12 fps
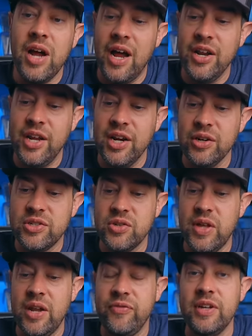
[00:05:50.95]
on here
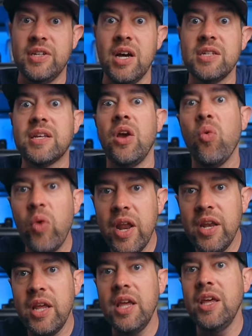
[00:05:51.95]
so that if it does get
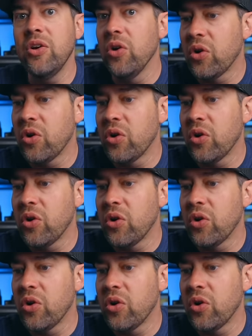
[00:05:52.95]
windy